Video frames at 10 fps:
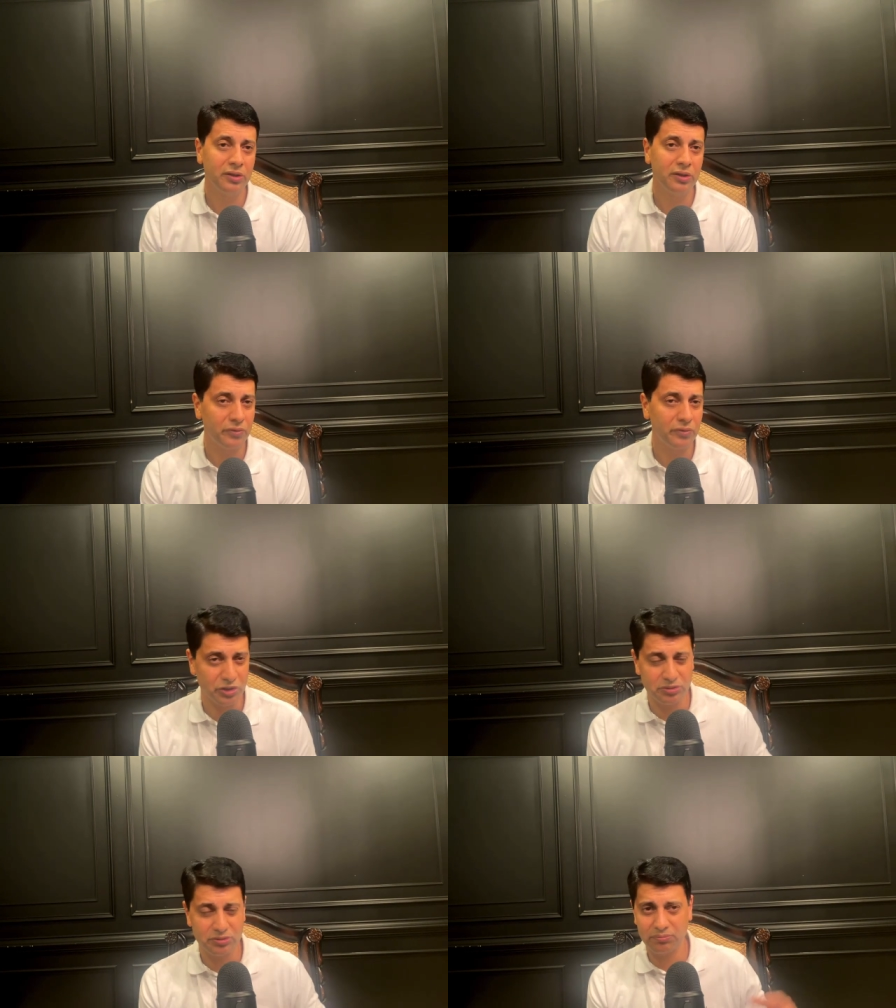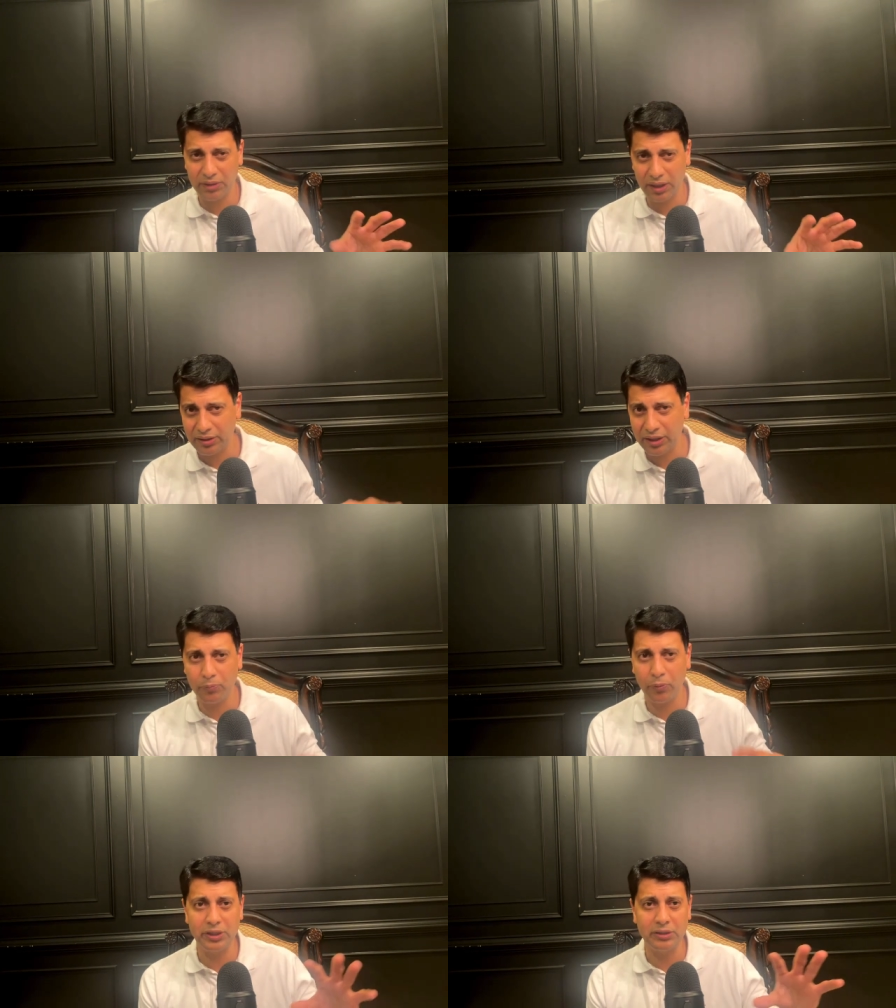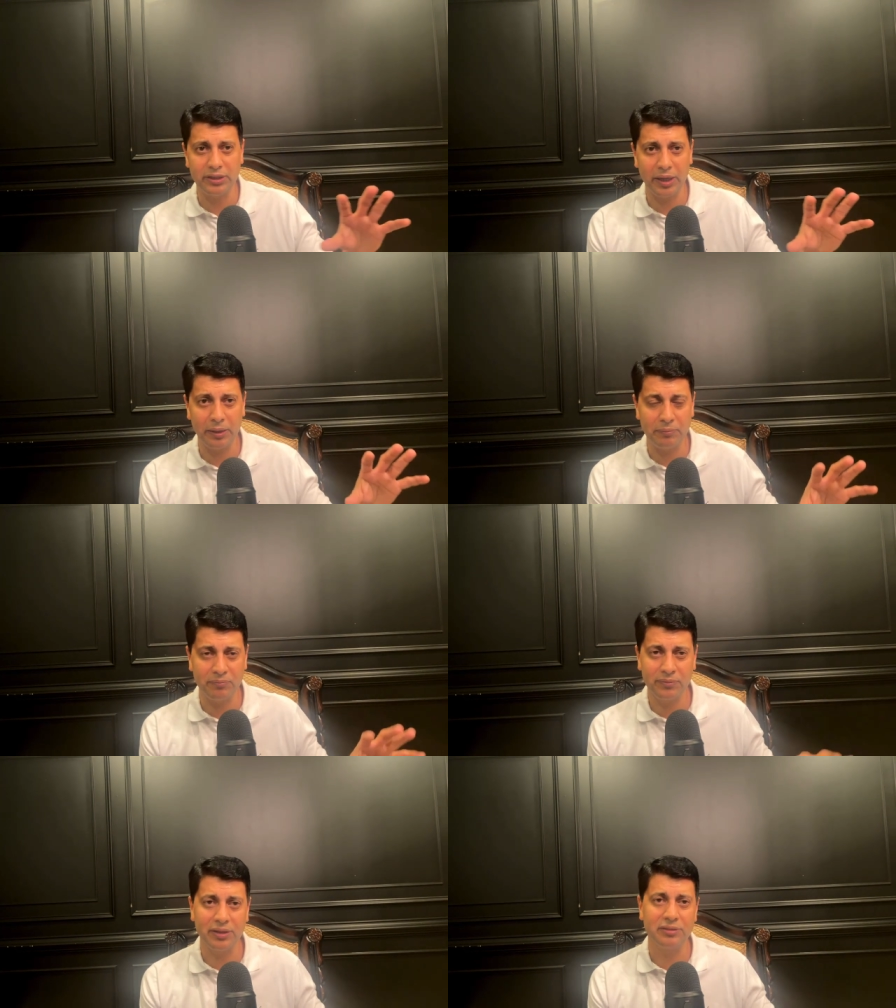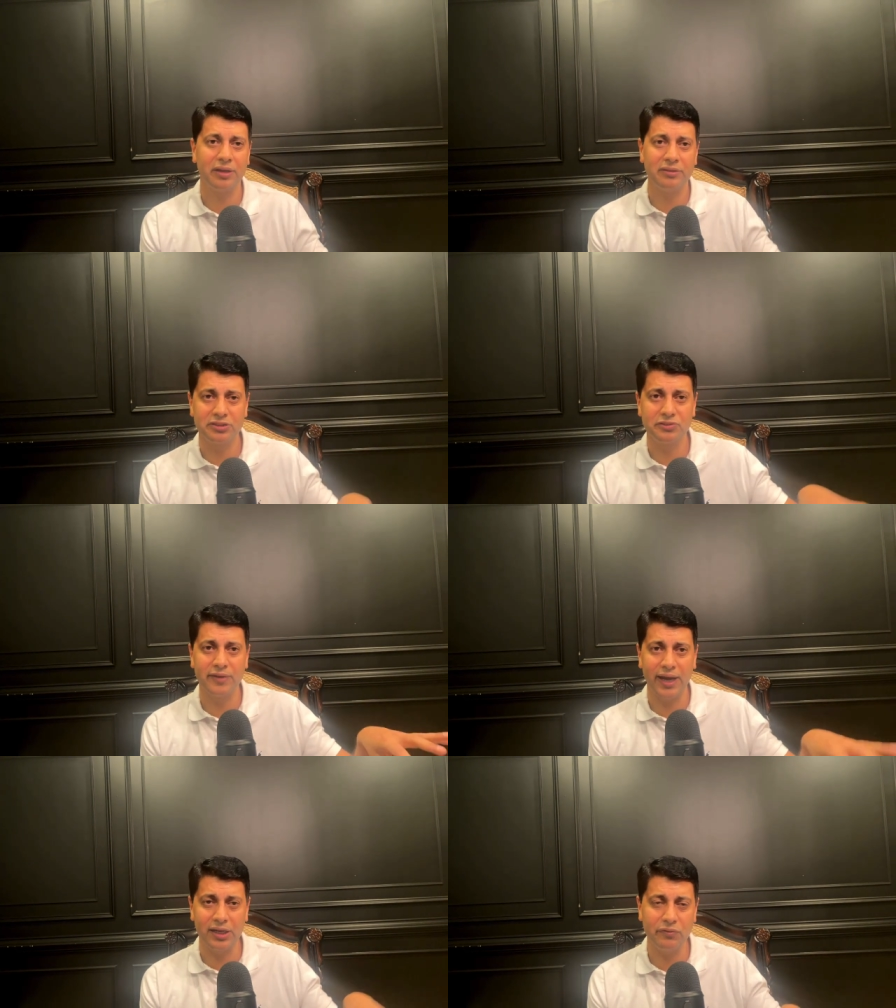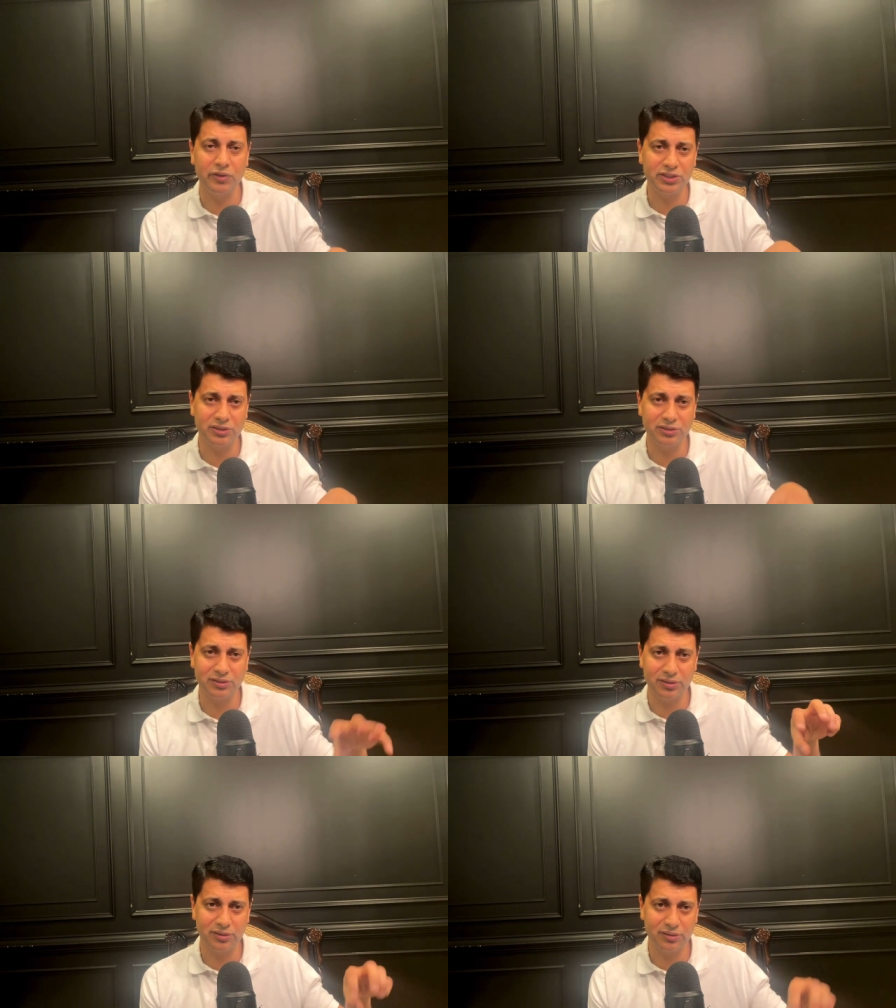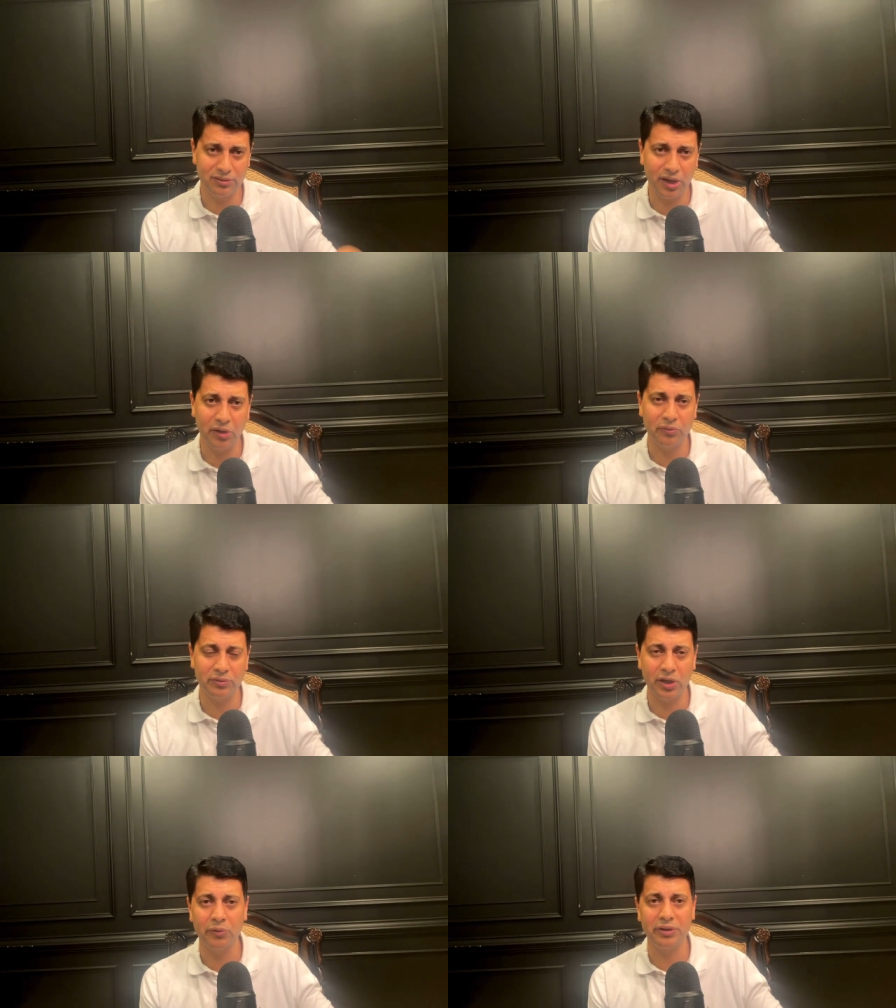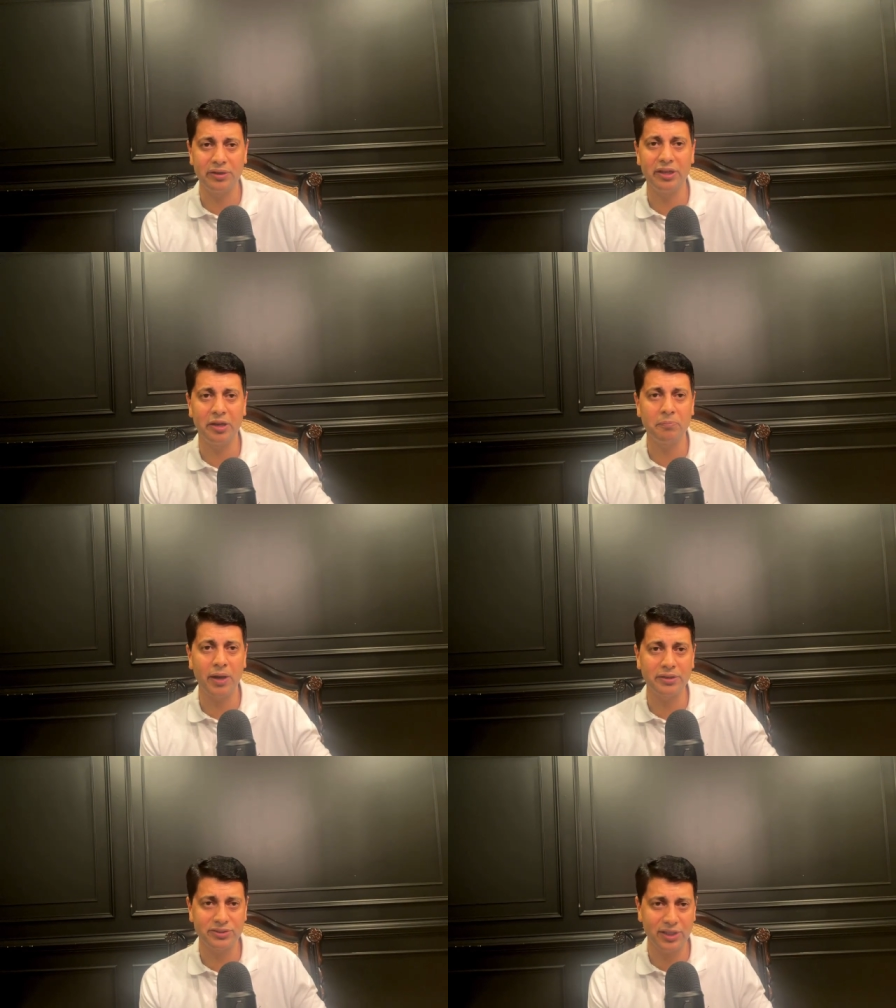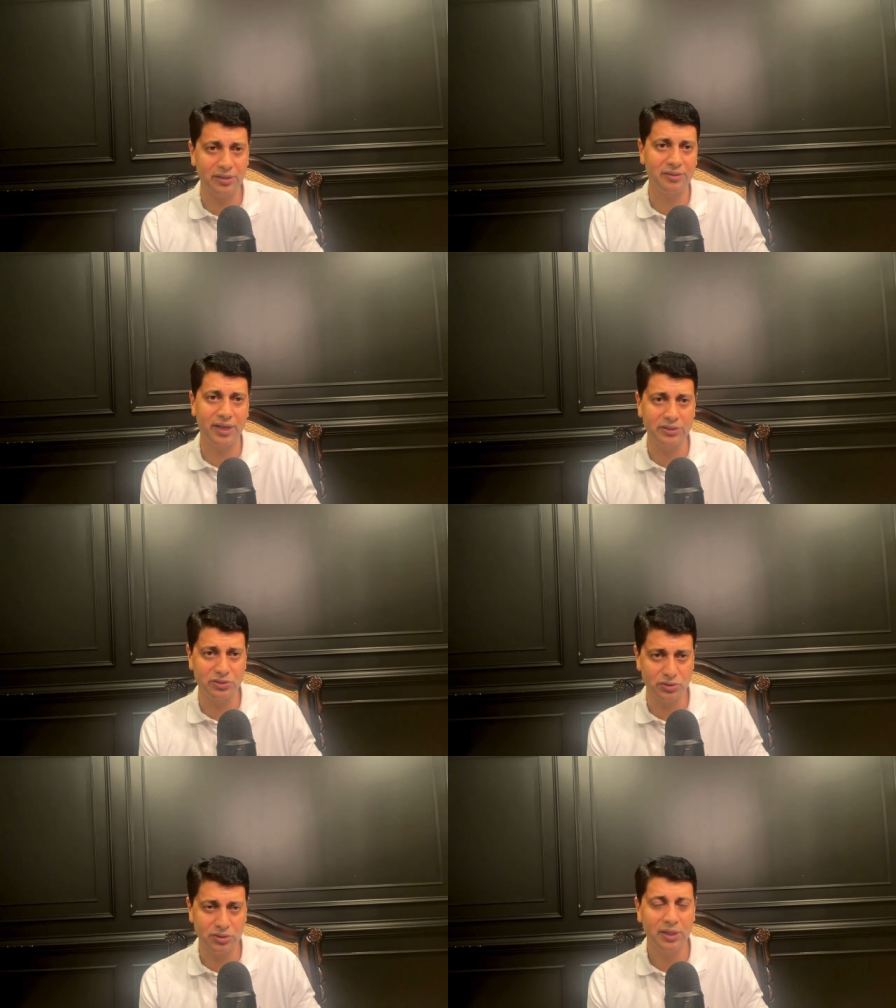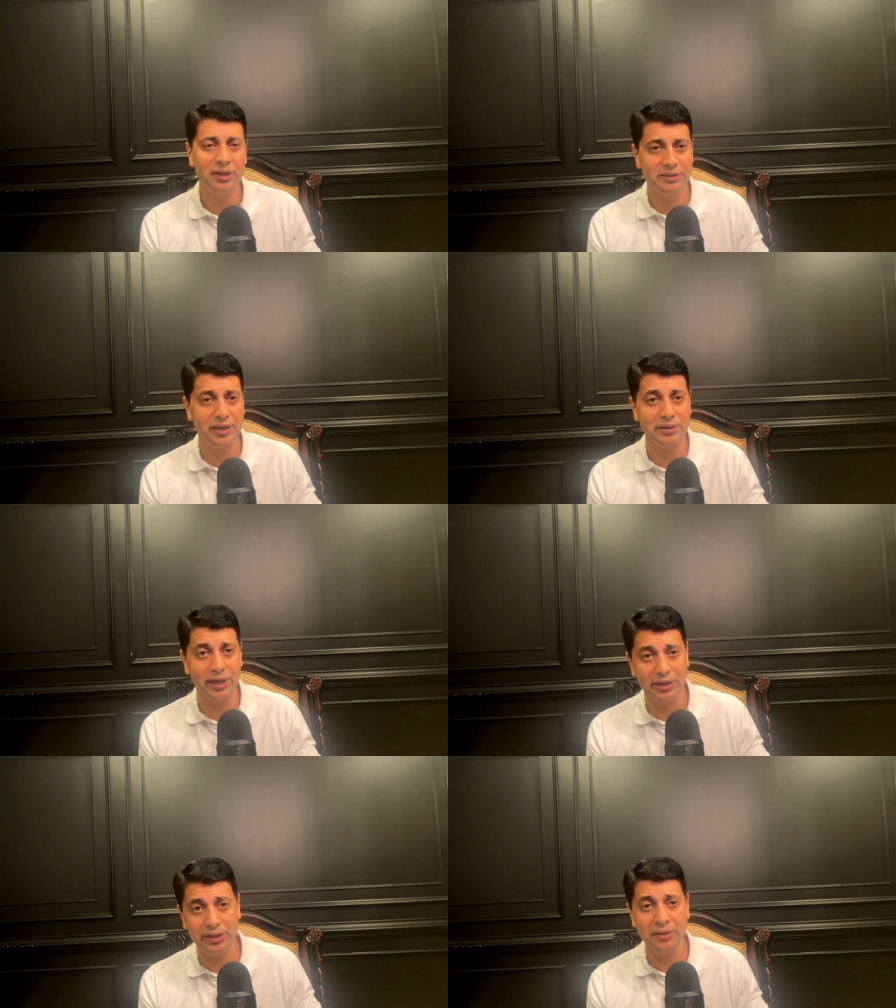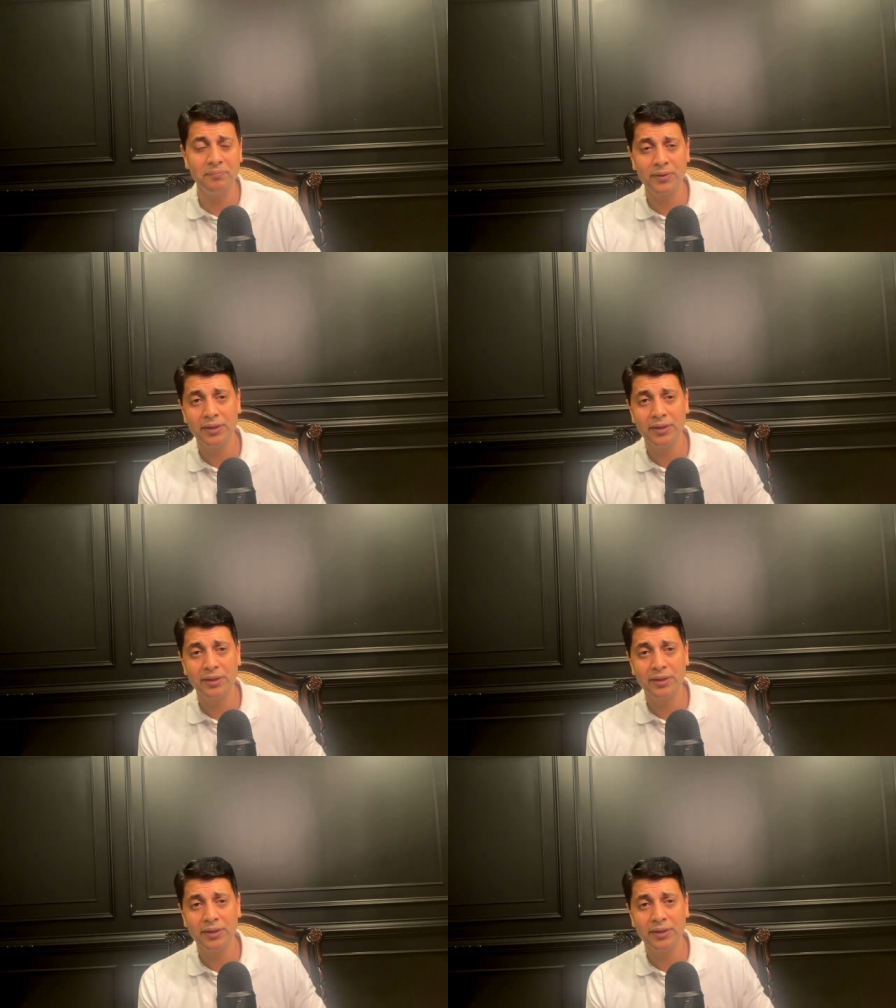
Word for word: which was at that point in time in the Indus Valley, which is now in India and Pakistan, that's that area,